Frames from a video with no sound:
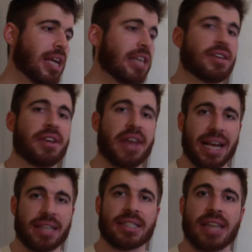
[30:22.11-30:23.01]
as a
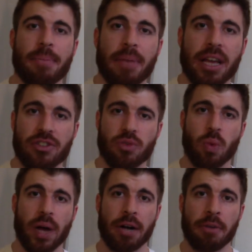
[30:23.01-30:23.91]
next step as
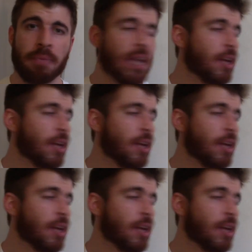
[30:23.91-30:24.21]
well.